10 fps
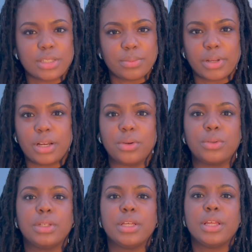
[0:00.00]

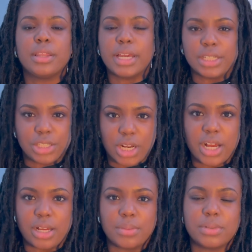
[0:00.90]
about that
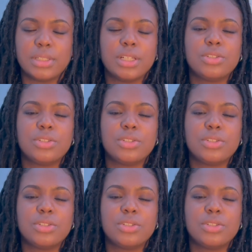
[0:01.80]
job.